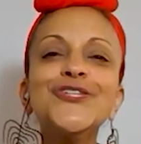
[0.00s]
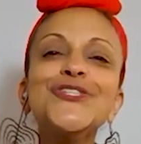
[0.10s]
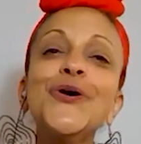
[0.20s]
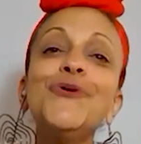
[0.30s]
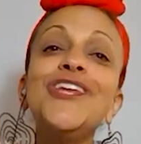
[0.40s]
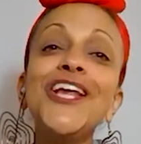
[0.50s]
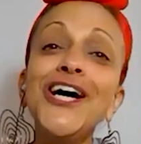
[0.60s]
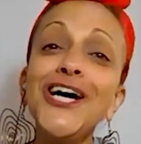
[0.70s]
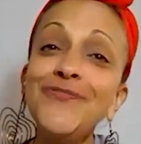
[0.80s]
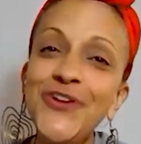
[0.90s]
So
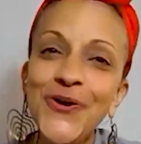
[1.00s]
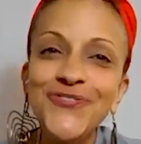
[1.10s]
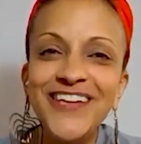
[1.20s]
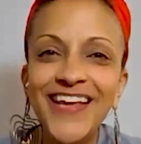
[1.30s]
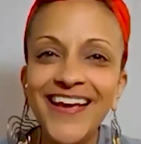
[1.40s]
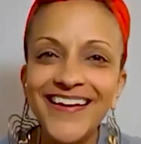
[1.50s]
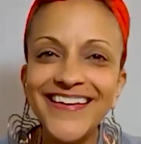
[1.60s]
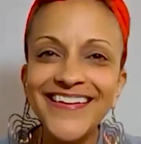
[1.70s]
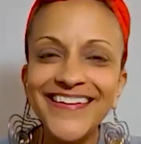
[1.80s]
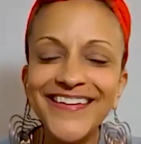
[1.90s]
love your neck.
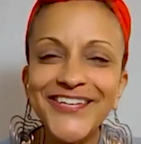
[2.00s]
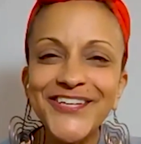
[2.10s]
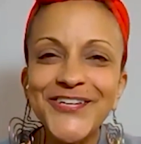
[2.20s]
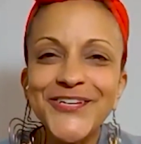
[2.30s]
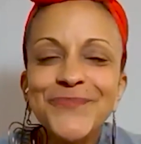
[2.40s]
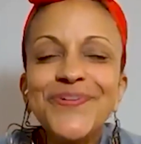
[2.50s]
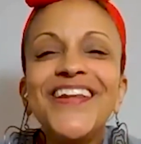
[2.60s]
Put